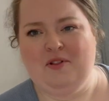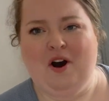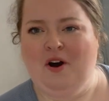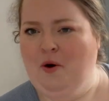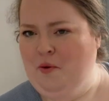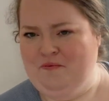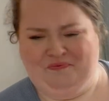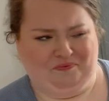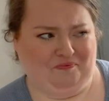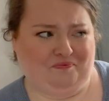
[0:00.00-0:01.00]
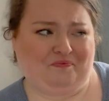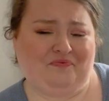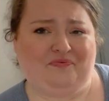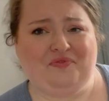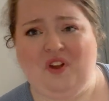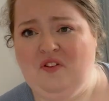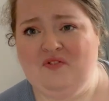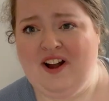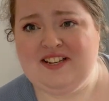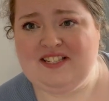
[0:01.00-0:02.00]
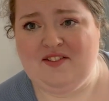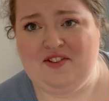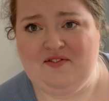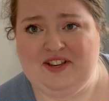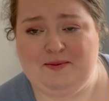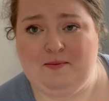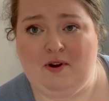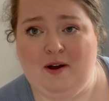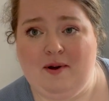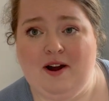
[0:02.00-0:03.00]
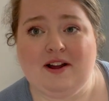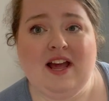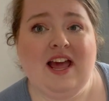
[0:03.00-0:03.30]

the whole finding stuff that fits me in Primark.